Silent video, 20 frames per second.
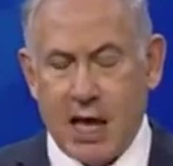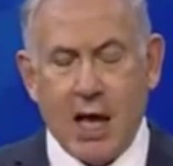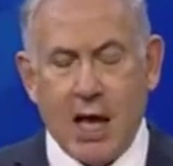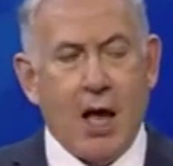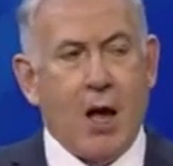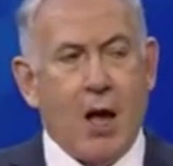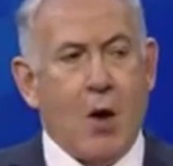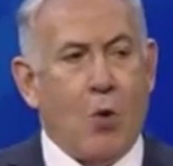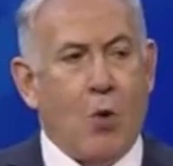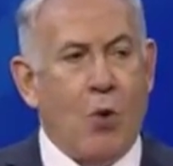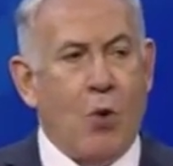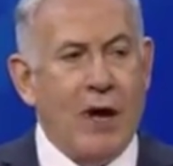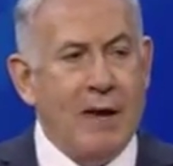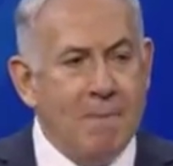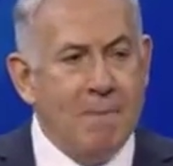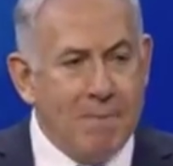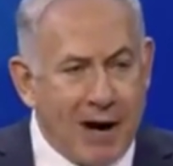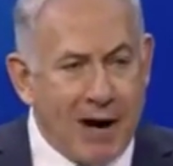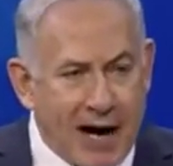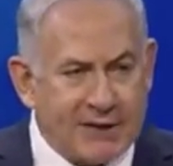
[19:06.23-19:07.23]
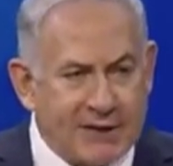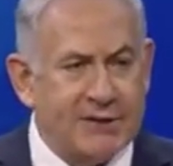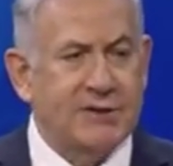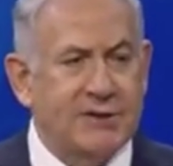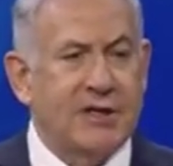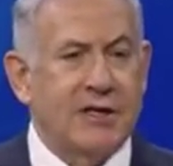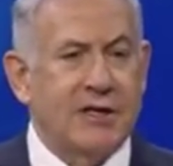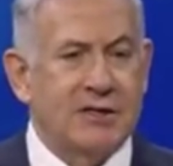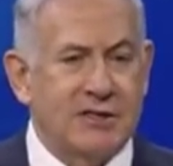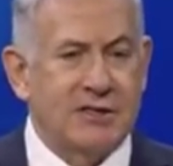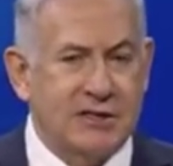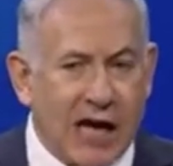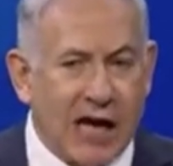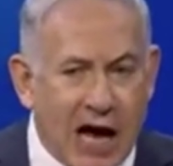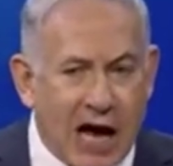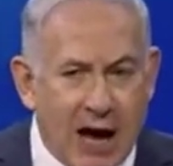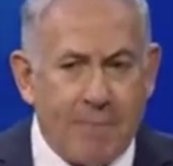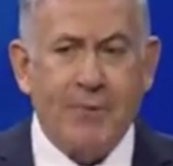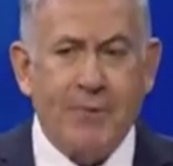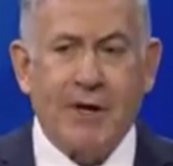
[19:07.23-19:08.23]
We must
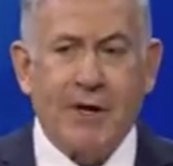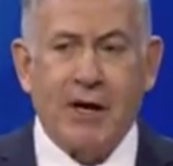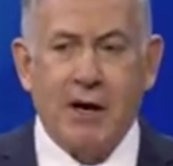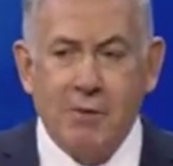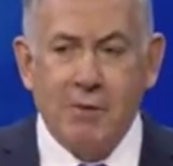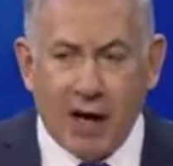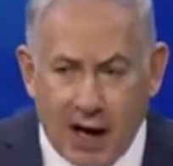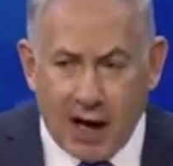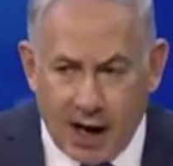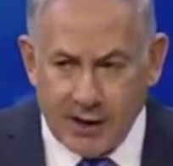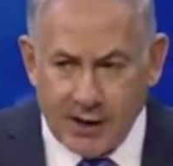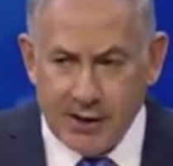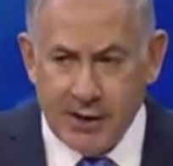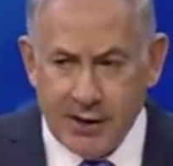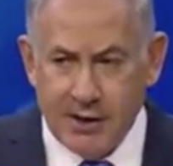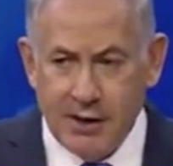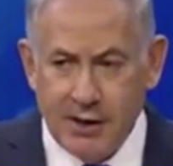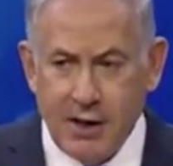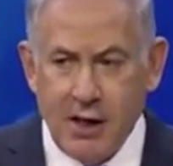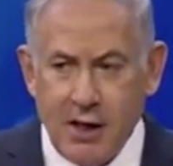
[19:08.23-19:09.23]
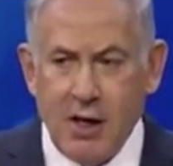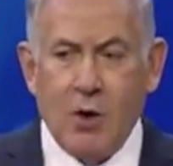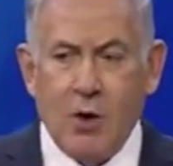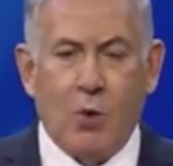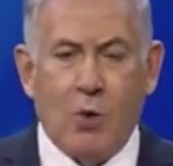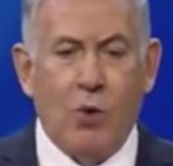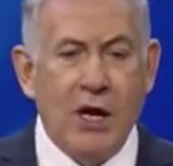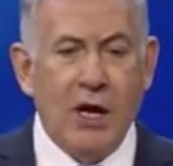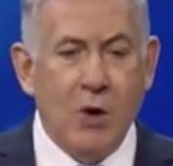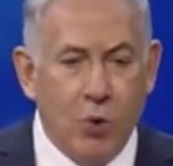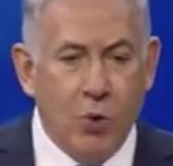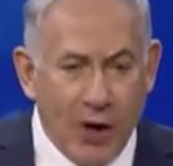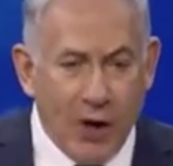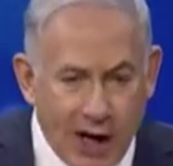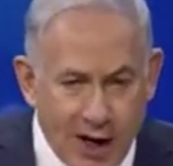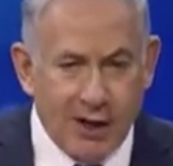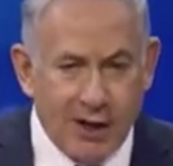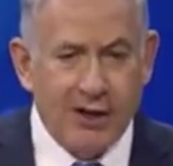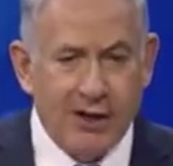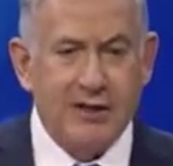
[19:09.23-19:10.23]
stop Iran. We
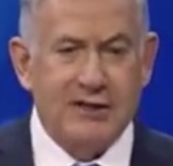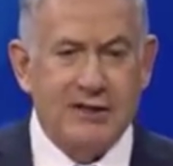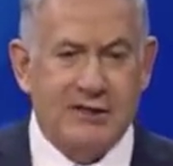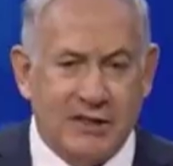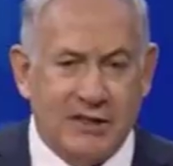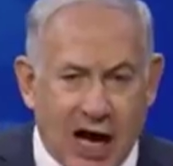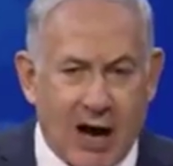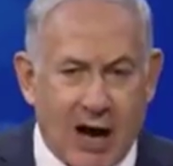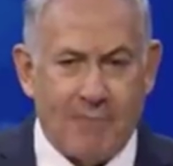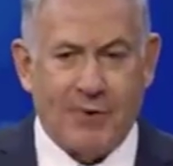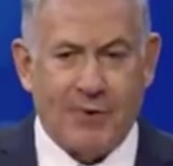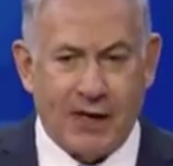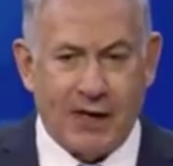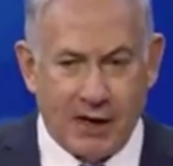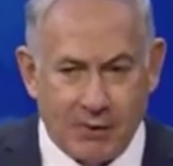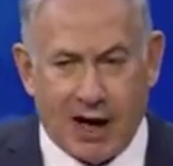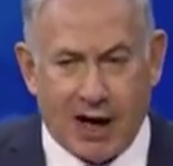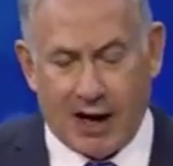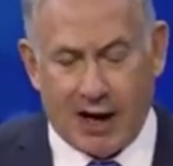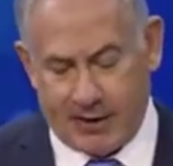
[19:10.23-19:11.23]
will stop Iran.